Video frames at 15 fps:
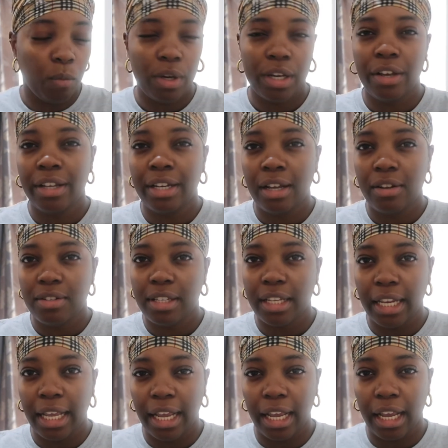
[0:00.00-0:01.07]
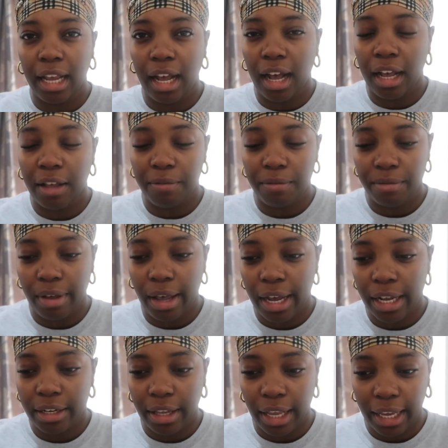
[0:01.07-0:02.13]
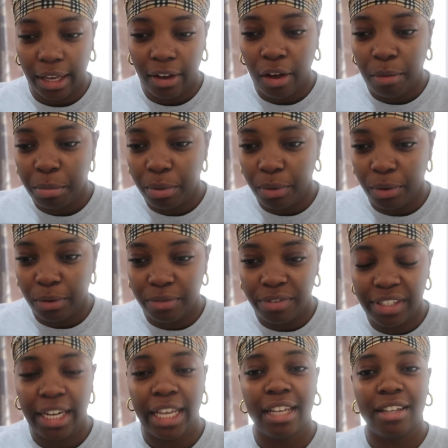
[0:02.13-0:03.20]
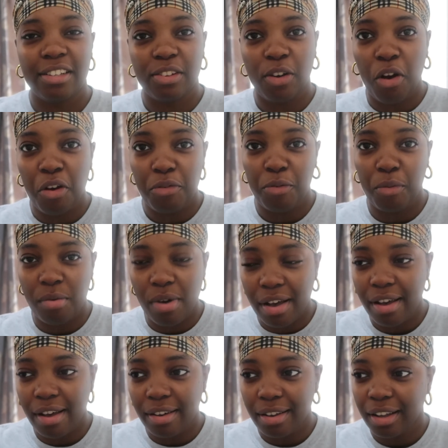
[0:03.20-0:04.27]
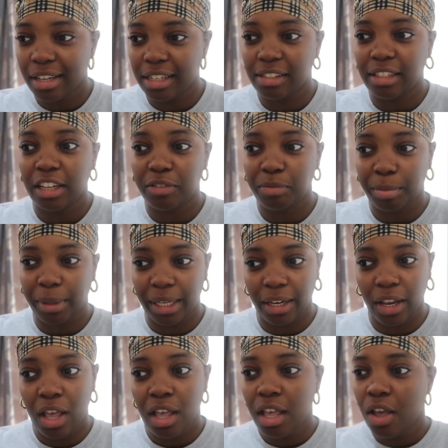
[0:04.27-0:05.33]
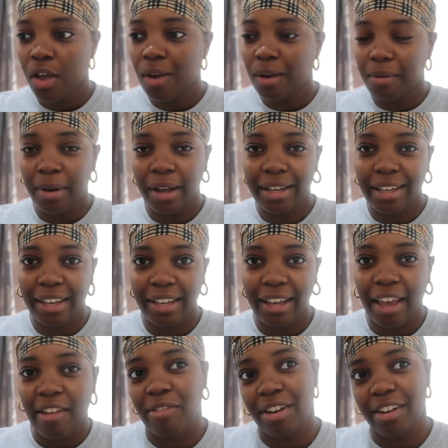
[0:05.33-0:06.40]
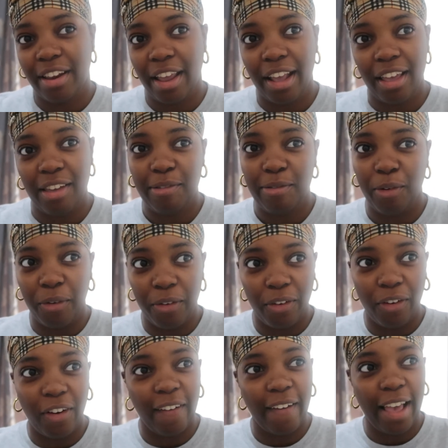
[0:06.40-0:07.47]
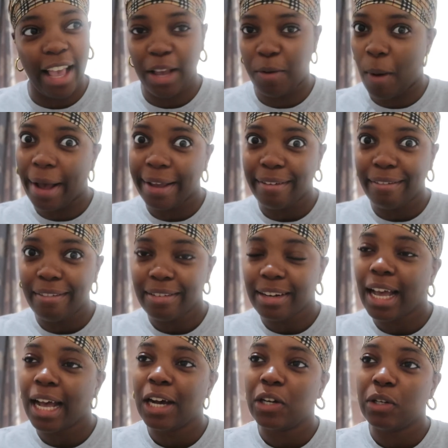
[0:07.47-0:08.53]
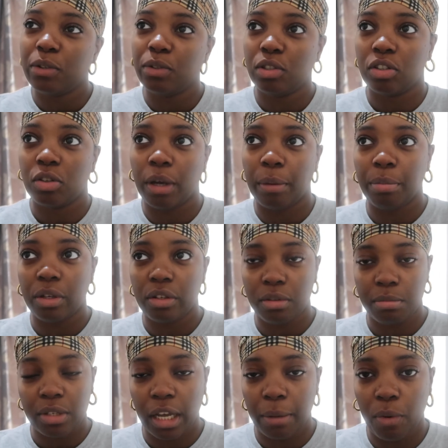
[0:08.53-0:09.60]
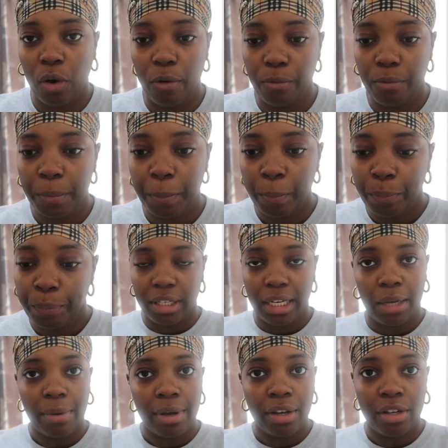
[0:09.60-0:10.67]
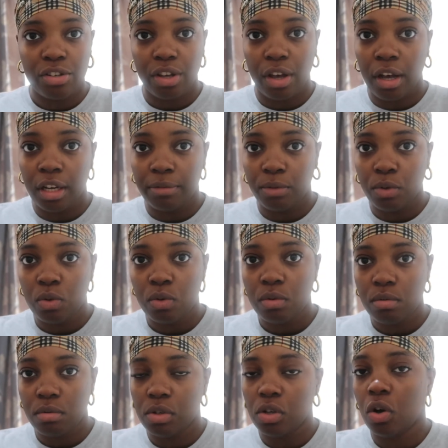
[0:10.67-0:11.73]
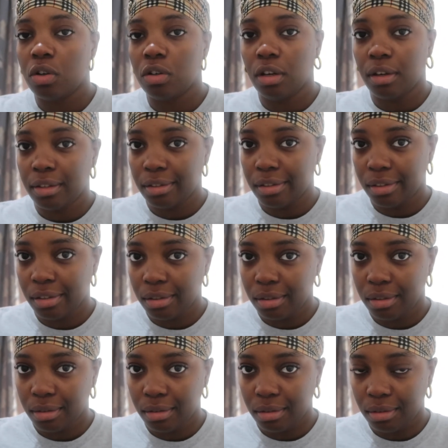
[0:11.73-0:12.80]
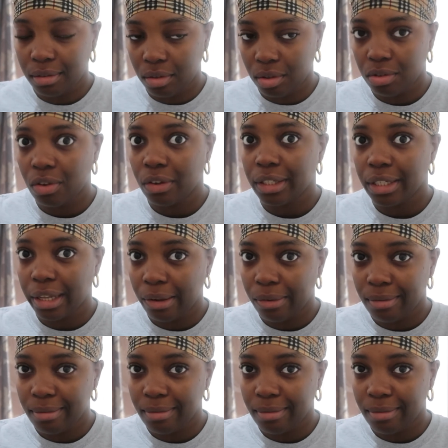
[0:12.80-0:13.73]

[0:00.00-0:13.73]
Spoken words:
We're going out today. I've had a couple of days off work because I've been working every day for a while now, so I booked some time off. Today we're going to Carnival, not London, not Notting Hill,